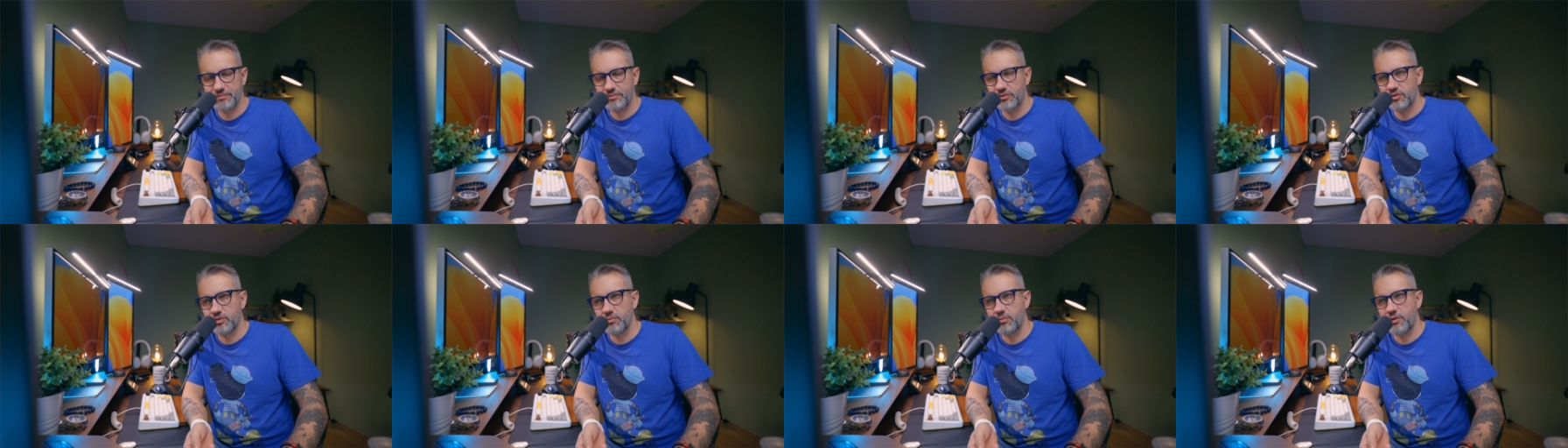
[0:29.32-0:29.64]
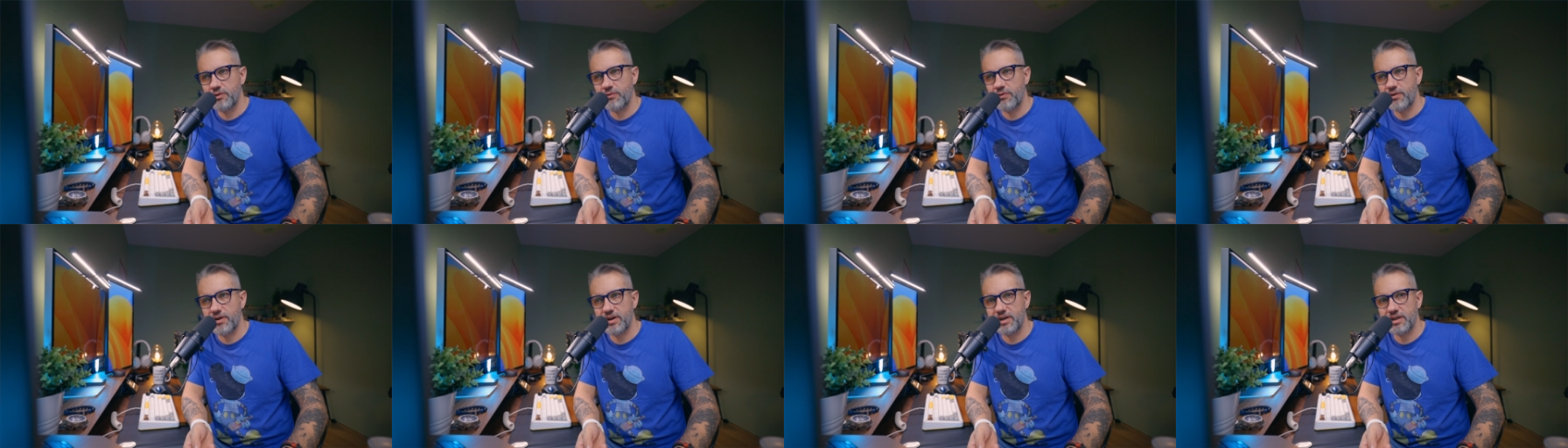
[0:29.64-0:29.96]
to
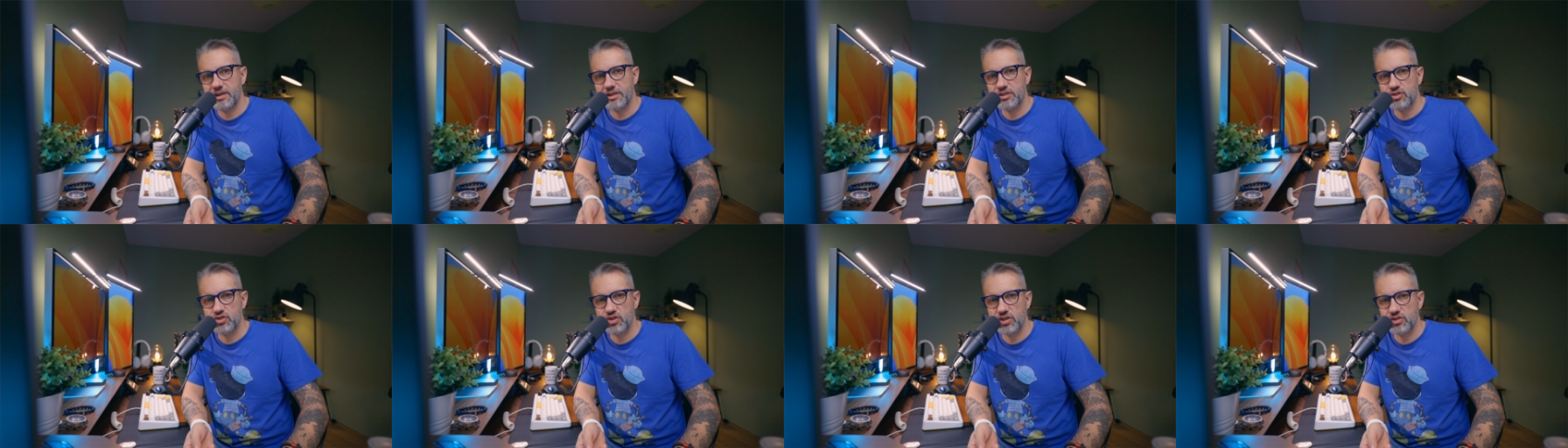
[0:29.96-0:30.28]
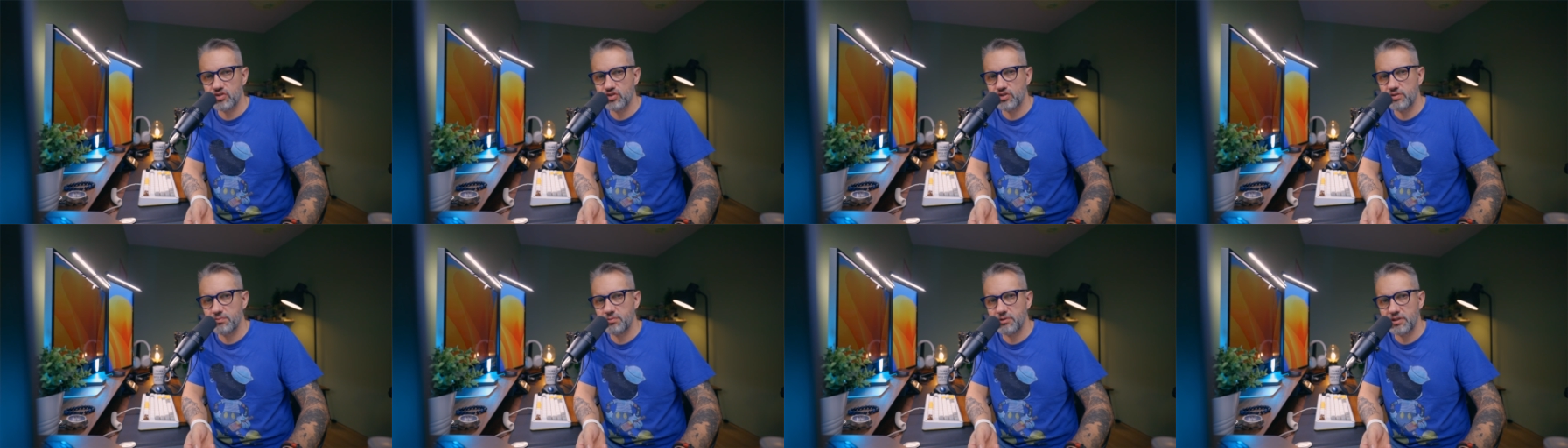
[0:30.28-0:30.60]
be frank,
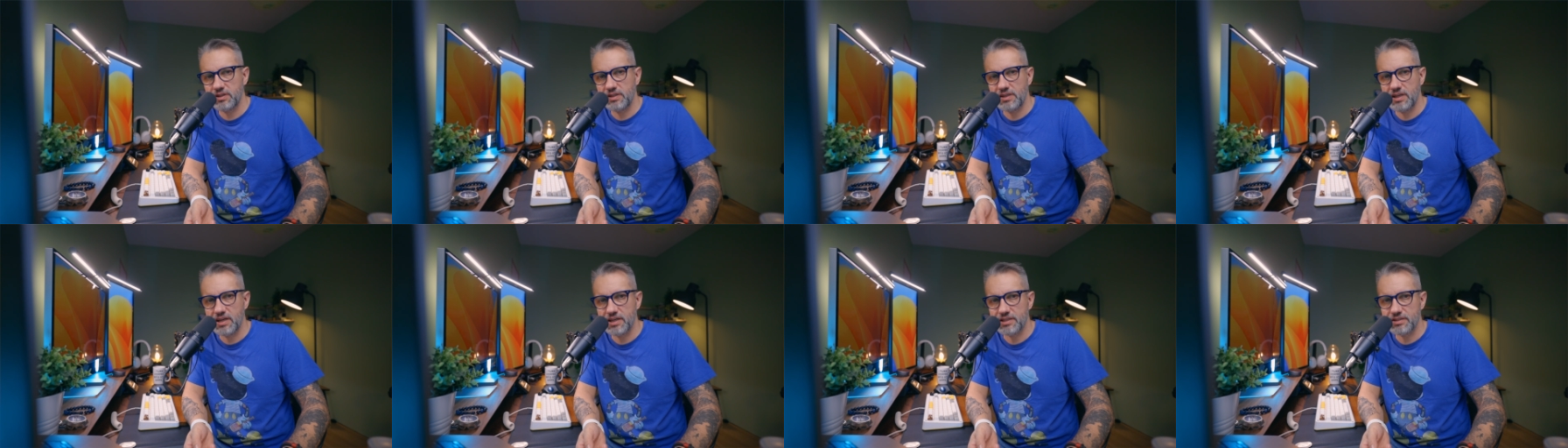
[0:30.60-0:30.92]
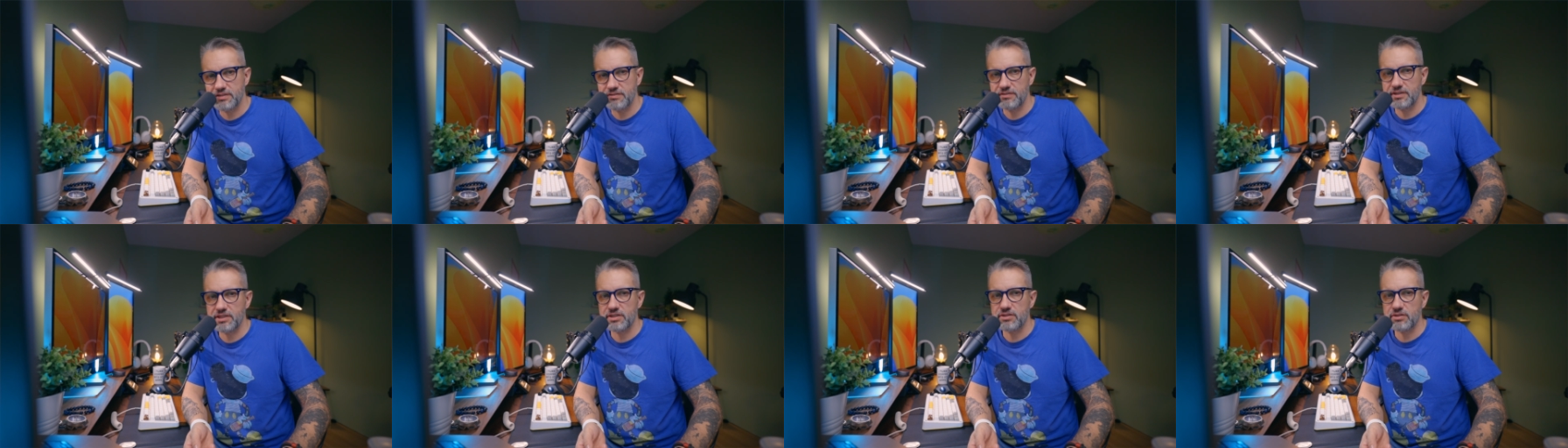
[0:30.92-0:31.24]
ChatGPT
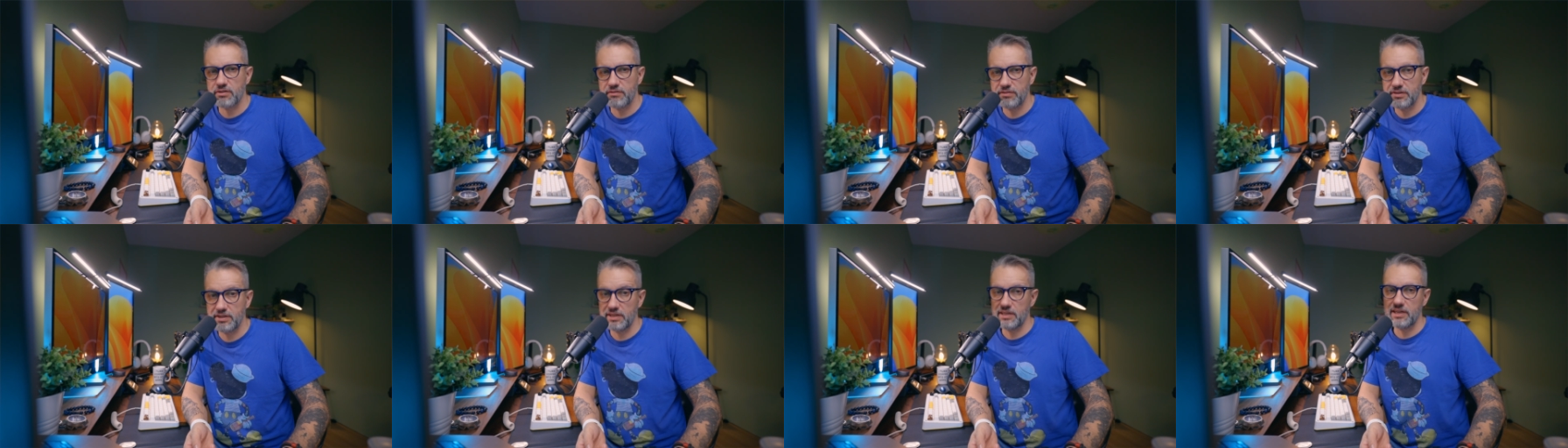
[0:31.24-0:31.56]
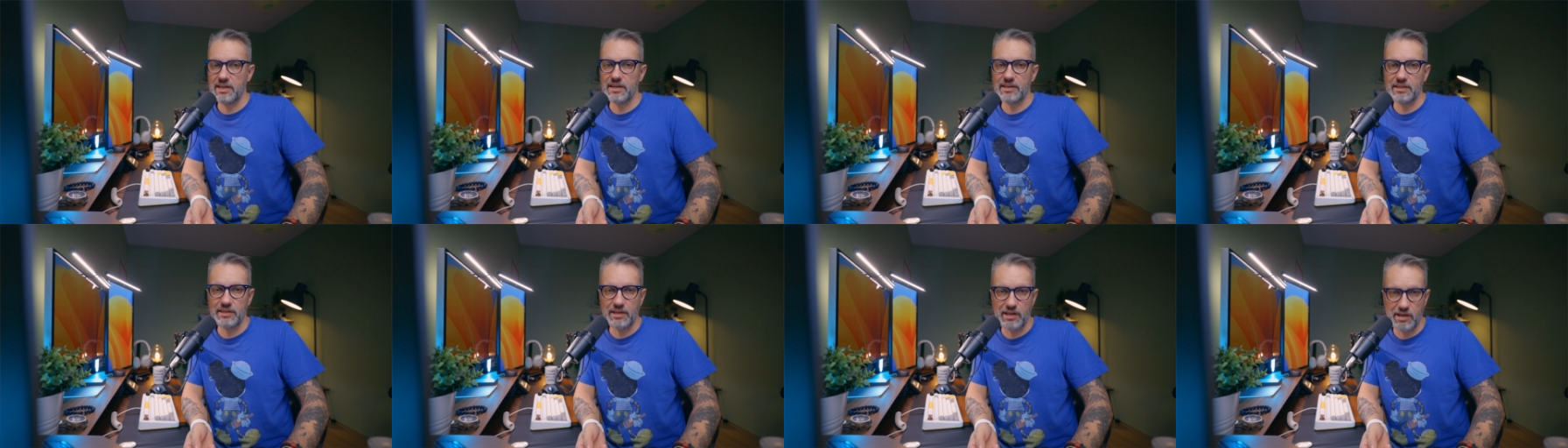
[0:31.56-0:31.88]
answers often
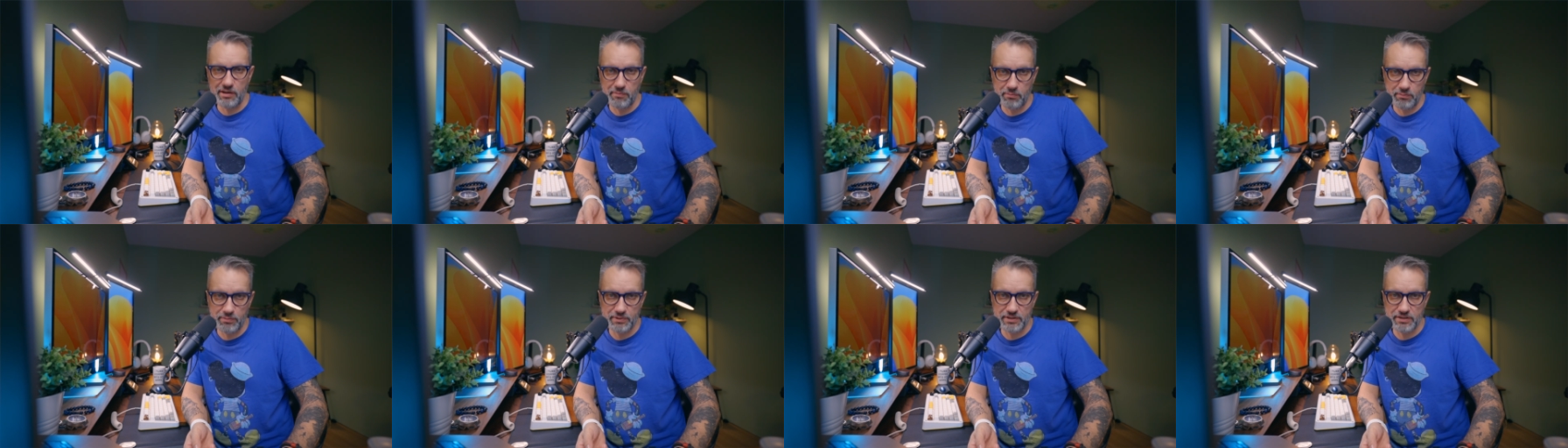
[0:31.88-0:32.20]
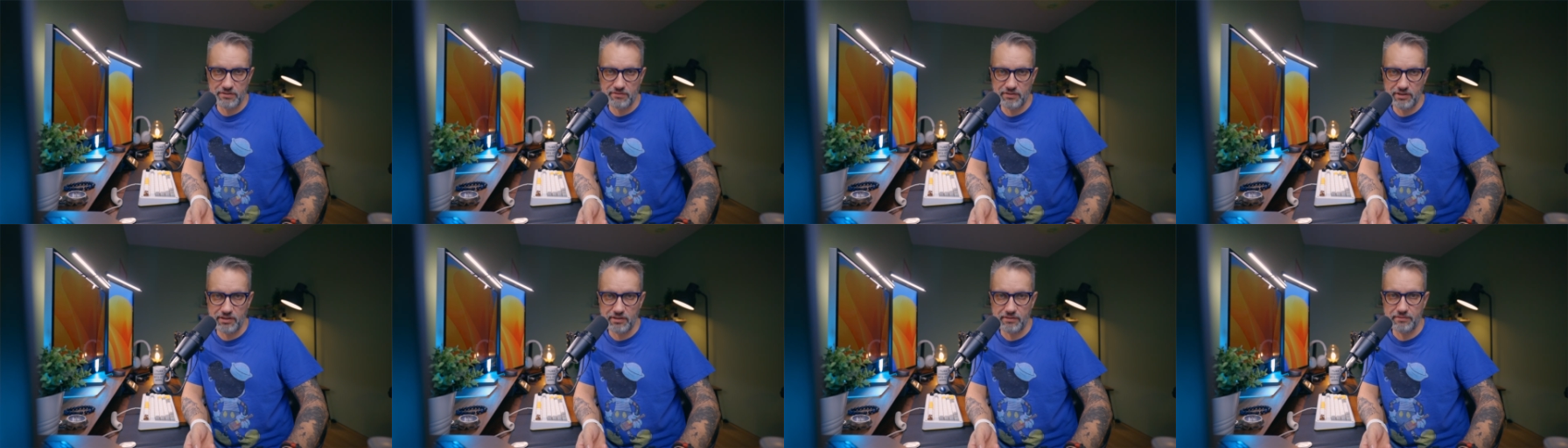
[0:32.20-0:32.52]
are dumb
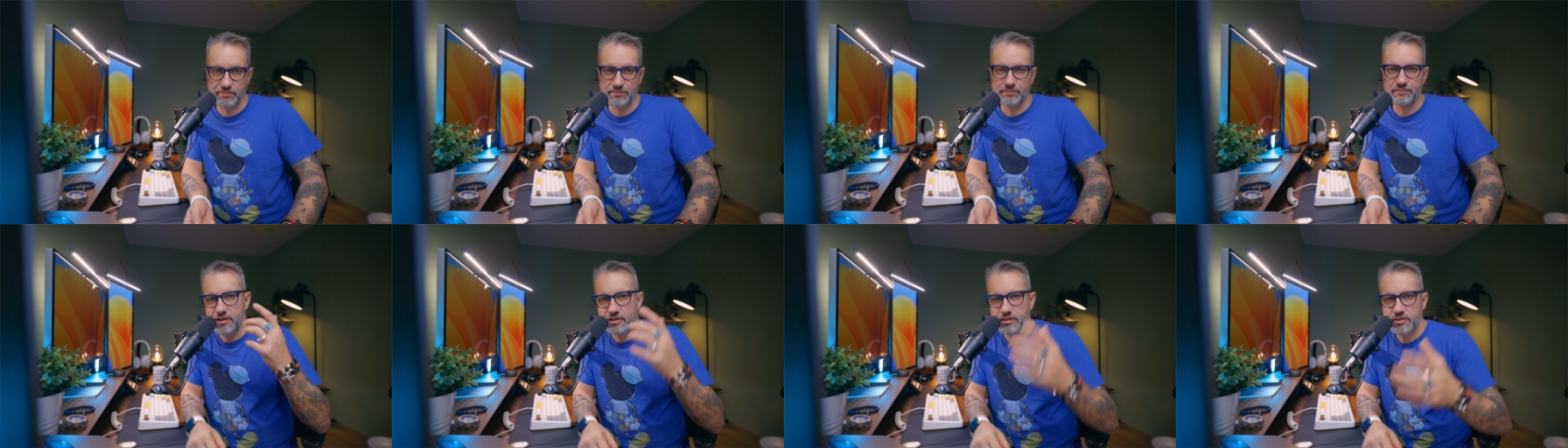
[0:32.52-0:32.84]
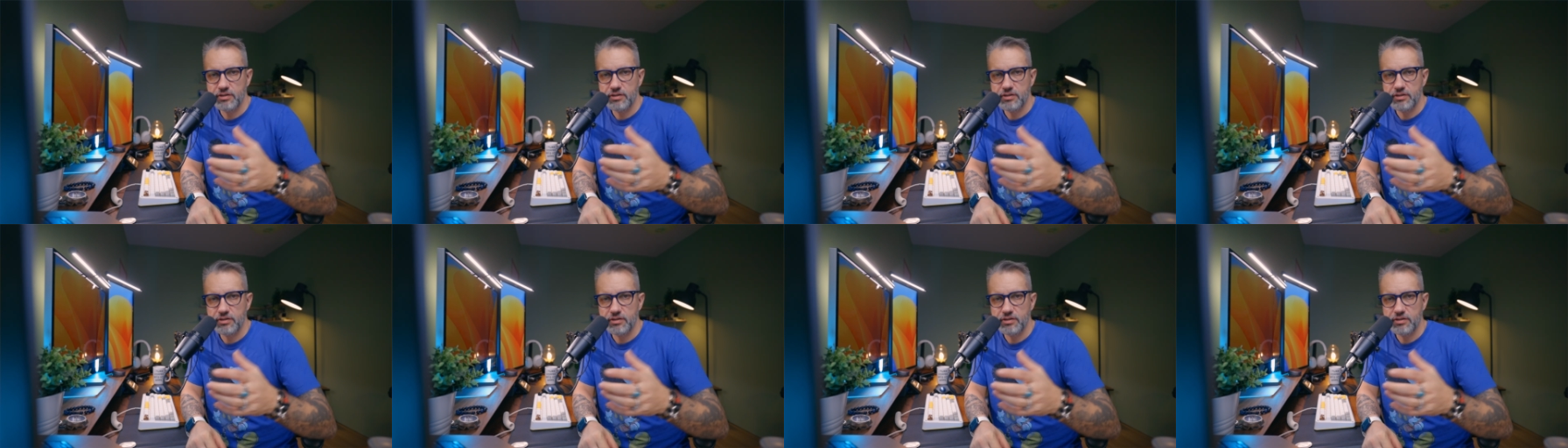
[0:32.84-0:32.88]
as well.